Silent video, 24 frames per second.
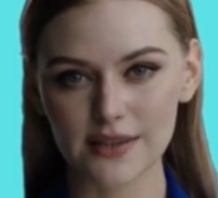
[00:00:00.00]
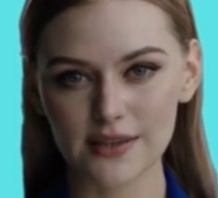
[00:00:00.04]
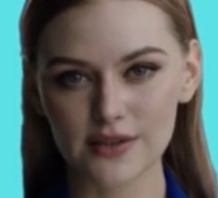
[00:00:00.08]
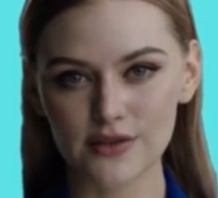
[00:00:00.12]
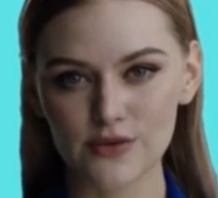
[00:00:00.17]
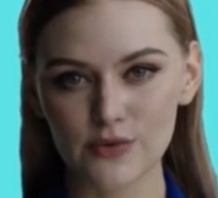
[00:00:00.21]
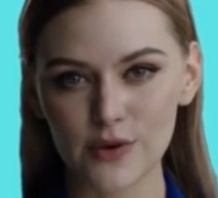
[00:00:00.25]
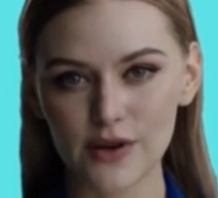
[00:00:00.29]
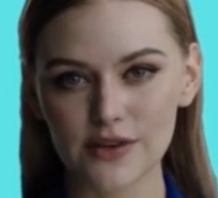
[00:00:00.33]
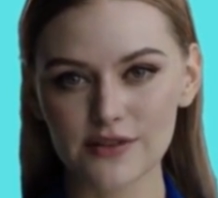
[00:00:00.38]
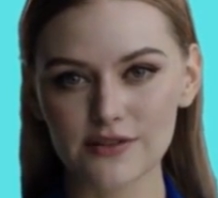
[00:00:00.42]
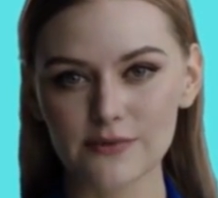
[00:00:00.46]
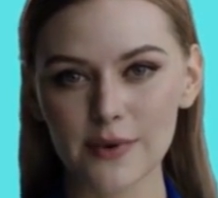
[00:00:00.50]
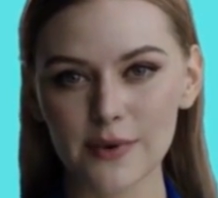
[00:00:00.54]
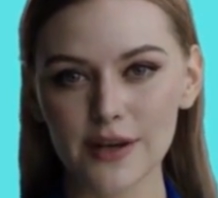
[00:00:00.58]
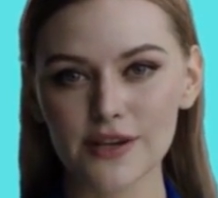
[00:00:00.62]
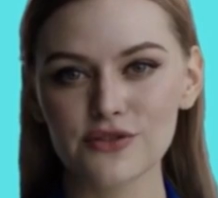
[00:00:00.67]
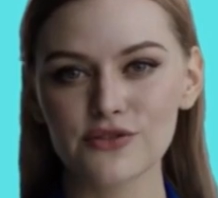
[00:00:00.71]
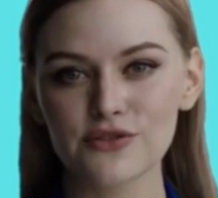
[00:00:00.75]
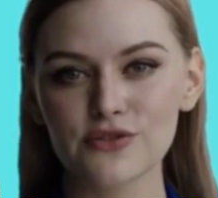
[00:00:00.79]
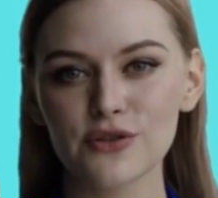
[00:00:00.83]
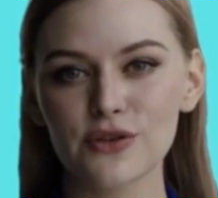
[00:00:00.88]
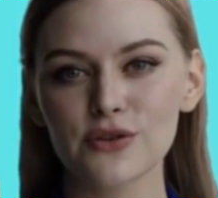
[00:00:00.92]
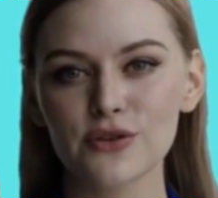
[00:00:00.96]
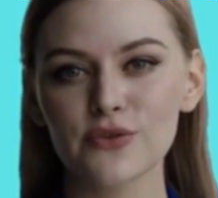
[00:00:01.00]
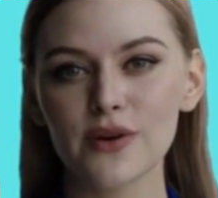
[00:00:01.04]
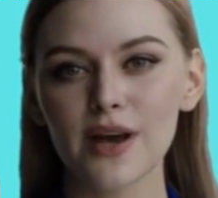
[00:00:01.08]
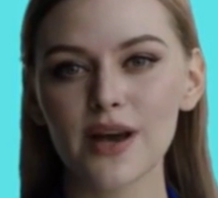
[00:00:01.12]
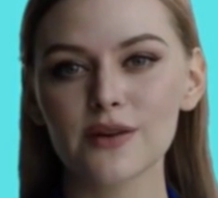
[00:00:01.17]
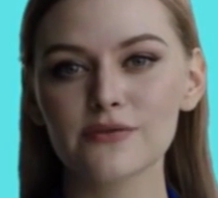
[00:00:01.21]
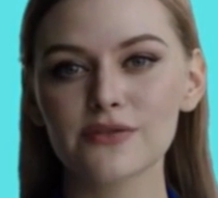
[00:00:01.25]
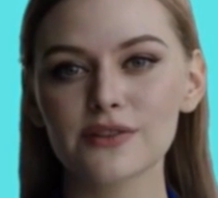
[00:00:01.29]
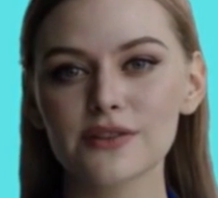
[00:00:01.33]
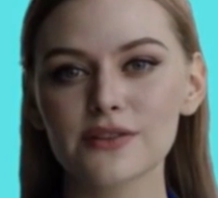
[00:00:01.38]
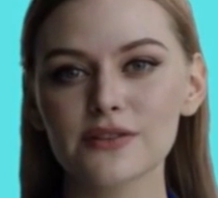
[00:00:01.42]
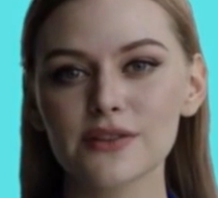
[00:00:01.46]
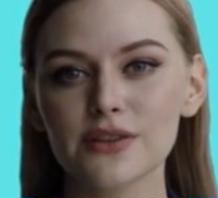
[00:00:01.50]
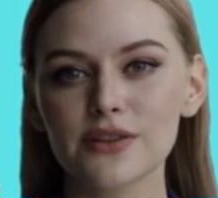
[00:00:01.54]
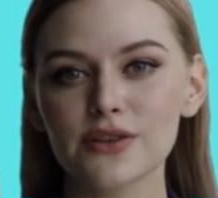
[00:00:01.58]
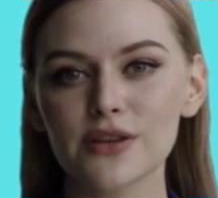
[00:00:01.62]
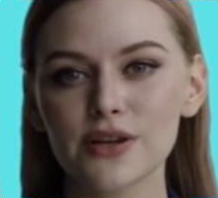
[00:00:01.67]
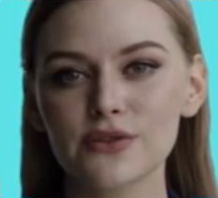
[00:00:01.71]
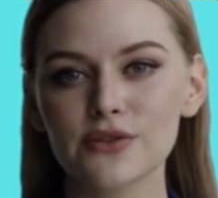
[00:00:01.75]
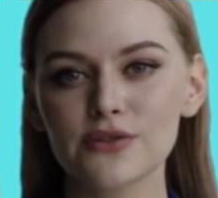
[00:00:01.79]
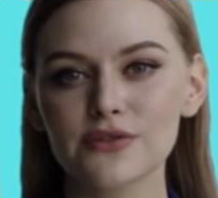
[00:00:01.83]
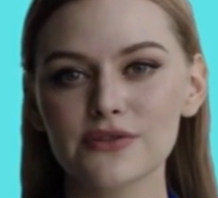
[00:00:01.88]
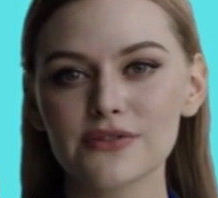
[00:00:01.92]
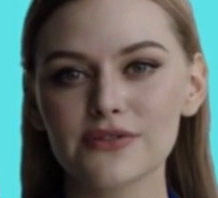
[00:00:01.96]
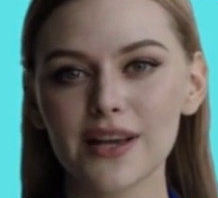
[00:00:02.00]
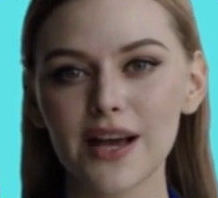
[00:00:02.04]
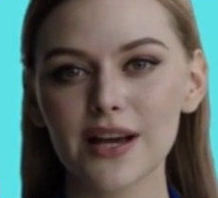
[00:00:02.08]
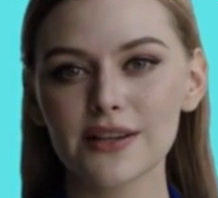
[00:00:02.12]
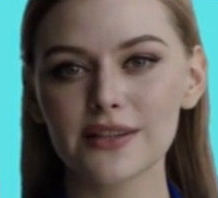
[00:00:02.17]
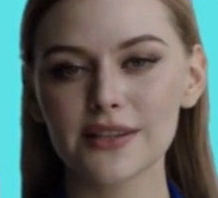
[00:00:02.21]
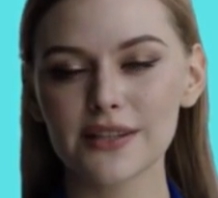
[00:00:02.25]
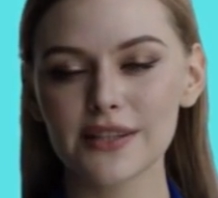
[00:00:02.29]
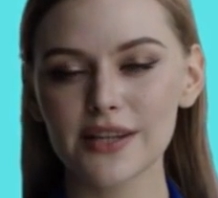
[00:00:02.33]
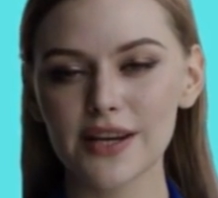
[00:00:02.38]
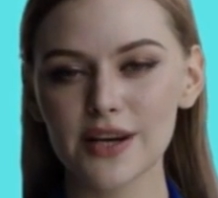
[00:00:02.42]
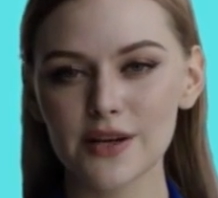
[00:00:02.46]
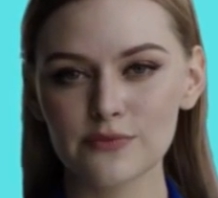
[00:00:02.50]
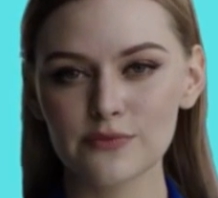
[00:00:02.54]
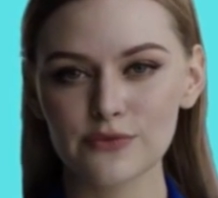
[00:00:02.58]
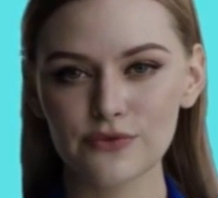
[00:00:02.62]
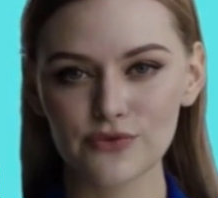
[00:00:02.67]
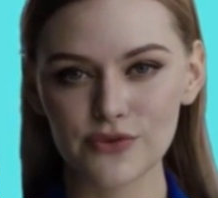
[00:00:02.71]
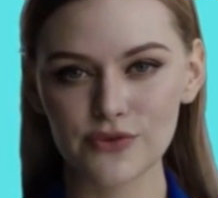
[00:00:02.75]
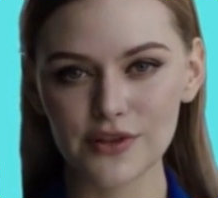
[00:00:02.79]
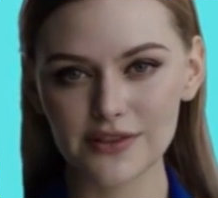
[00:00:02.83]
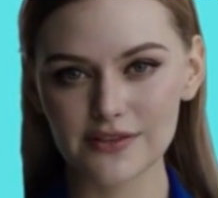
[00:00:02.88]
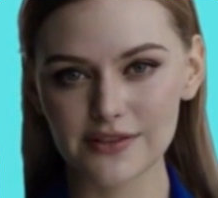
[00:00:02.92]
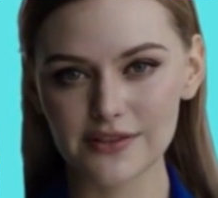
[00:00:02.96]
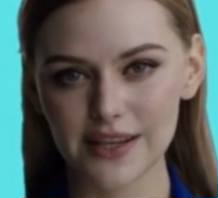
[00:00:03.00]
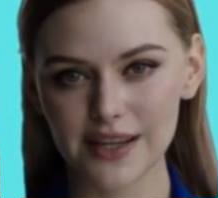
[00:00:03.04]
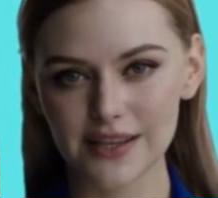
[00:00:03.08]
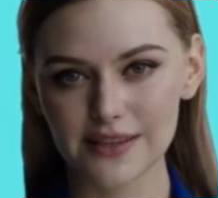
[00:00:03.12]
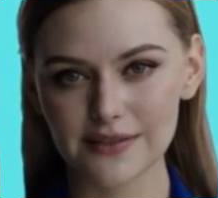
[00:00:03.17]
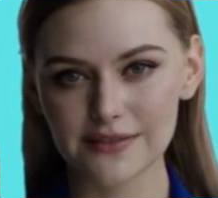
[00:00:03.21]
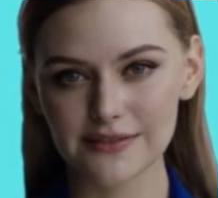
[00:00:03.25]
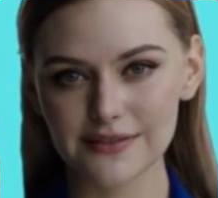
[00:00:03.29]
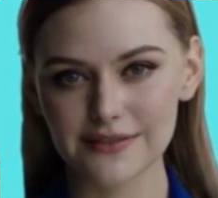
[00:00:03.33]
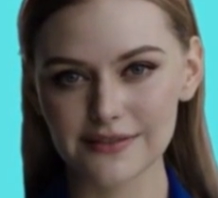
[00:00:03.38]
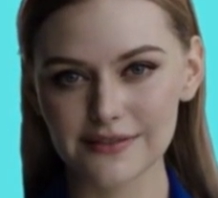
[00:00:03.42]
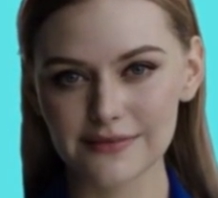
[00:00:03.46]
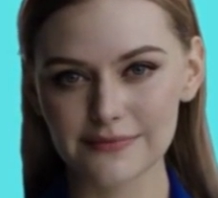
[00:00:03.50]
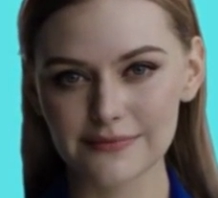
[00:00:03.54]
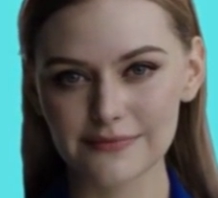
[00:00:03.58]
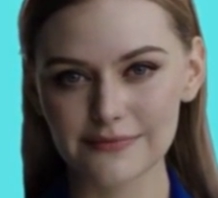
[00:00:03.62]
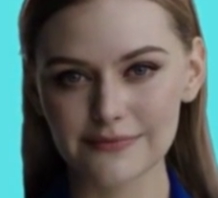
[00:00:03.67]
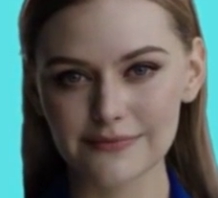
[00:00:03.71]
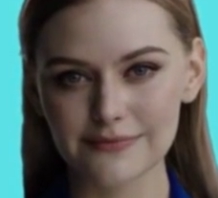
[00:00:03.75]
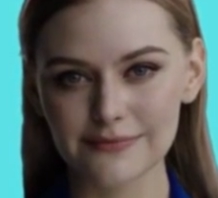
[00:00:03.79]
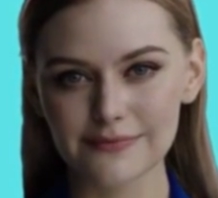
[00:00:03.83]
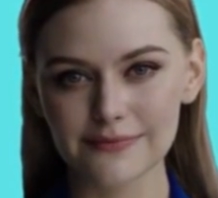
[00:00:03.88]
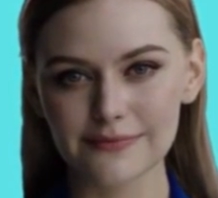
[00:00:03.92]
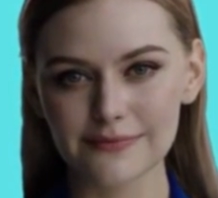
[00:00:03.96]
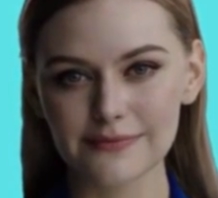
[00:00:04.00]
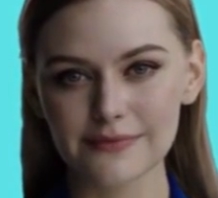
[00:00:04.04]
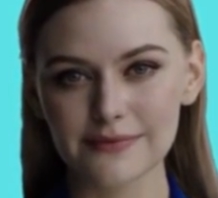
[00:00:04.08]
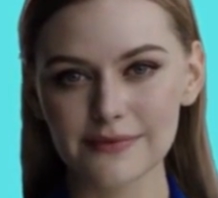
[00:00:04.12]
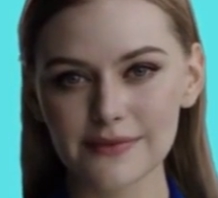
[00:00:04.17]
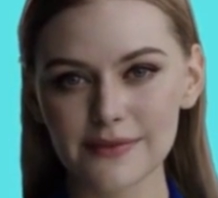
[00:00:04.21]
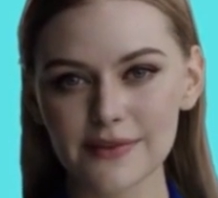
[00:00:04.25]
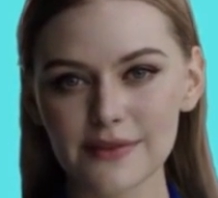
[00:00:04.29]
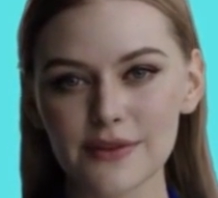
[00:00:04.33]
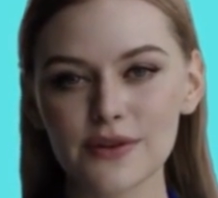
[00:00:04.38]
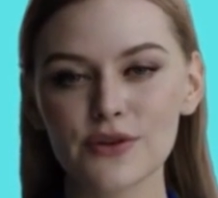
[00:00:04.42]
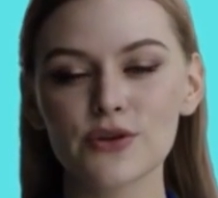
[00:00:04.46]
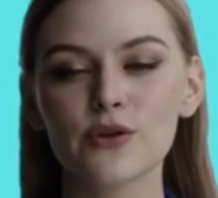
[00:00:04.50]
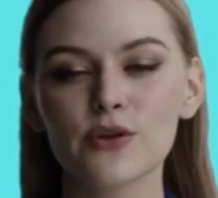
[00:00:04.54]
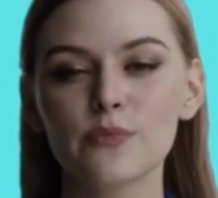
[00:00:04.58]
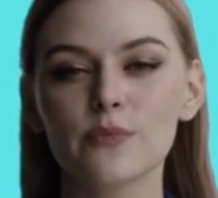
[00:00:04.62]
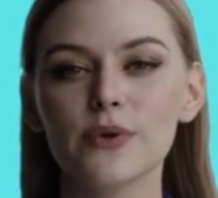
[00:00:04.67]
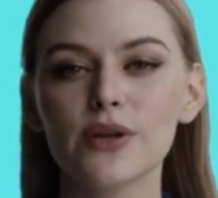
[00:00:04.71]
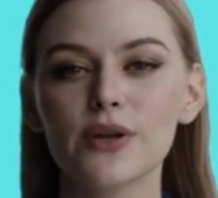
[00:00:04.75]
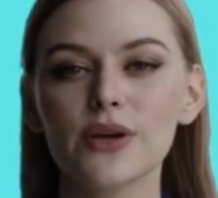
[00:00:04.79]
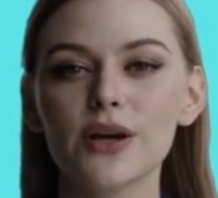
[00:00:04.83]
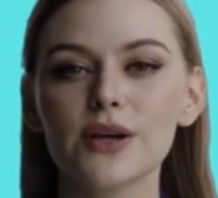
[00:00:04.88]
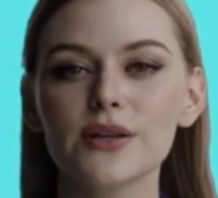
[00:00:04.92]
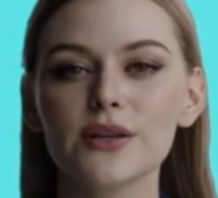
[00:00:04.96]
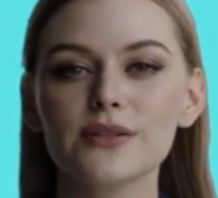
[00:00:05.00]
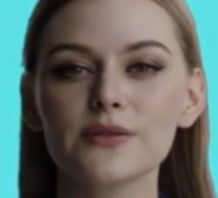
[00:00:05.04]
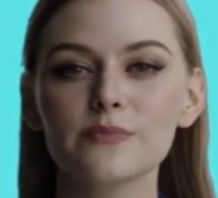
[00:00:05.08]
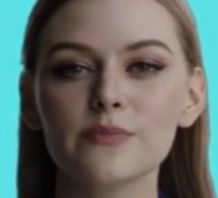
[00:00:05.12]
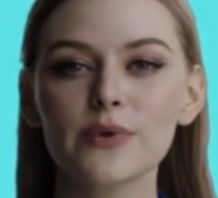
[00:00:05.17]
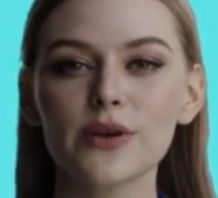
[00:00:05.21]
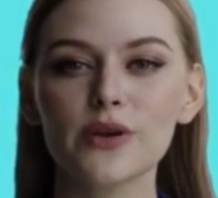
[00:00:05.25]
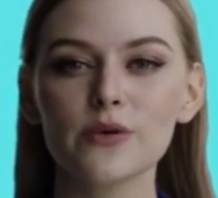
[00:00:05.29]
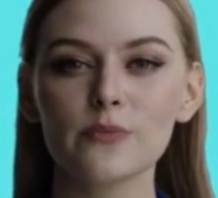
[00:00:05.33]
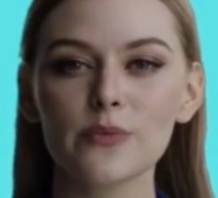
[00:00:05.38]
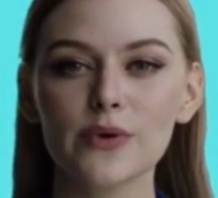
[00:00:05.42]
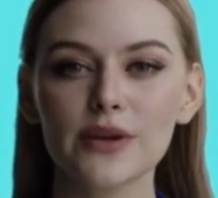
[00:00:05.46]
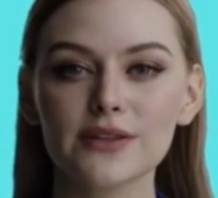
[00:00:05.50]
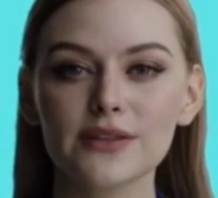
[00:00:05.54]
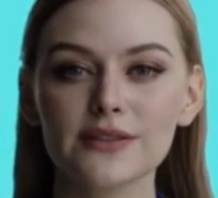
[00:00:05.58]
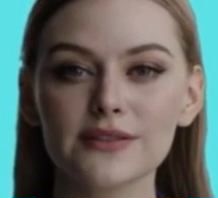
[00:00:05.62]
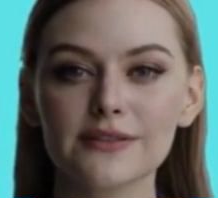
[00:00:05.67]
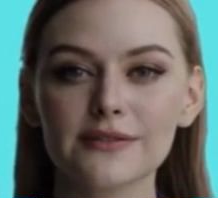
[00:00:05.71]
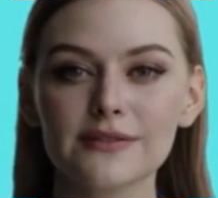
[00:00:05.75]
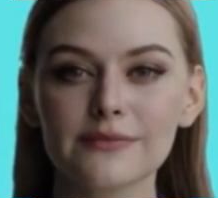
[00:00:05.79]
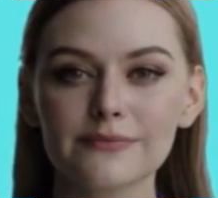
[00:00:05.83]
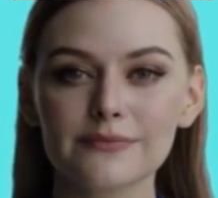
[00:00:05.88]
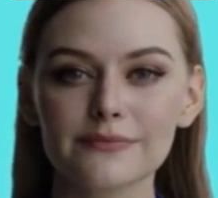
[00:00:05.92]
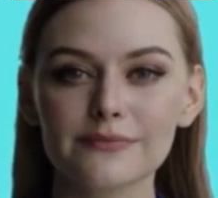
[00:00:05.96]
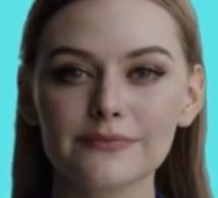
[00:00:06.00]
you want to make sure you have a clear understanding of 3 things. Your blog's purpose.